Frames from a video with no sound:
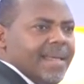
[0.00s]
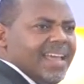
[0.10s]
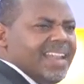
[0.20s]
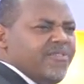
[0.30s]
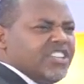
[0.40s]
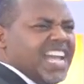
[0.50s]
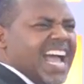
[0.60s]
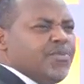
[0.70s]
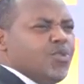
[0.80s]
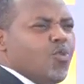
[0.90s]
And every
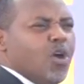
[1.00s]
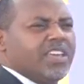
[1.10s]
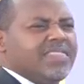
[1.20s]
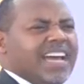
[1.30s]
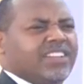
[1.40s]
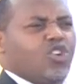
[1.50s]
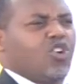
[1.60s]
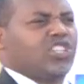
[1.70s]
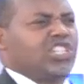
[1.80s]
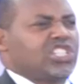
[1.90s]
time you walk in that
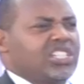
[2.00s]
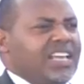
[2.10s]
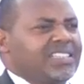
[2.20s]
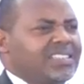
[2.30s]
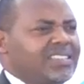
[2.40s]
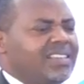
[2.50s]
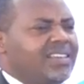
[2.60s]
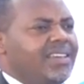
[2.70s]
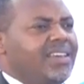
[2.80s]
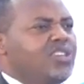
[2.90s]
consciousness,
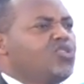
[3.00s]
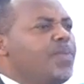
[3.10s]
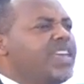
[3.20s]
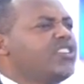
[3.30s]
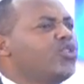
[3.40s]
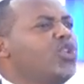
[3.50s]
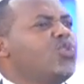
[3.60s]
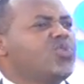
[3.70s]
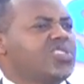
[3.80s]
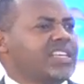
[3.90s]
you begin to
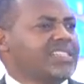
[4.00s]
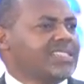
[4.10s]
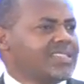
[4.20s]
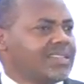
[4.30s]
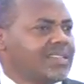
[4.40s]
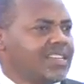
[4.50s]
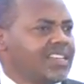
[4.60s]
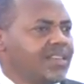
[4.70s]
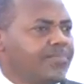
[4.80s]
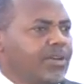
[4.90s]
lose
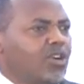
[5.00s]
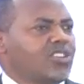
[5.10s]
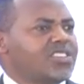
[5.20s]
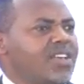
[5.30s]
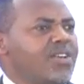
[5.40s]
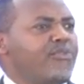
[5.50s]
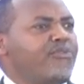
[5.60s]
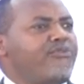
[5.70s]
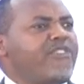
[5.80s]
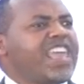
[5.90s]
it. Because
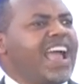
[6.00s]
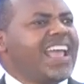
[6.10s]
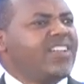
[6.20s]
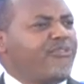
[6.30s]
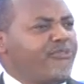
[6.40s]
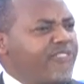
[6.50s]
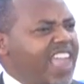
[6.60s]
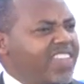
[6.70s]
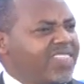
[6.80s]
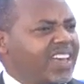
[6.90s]
fear and
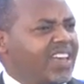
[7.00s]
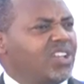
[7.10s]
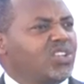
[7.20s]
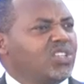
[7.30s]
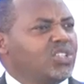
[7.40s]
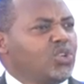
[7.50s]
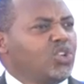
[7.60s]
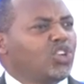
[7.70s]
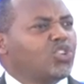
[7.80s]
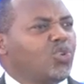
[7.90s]
faith do
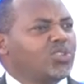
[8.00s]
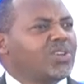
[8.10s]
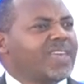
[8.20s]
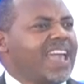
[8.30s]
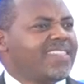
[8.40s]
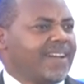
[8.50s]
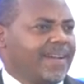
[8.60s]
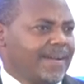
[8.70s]
not go together.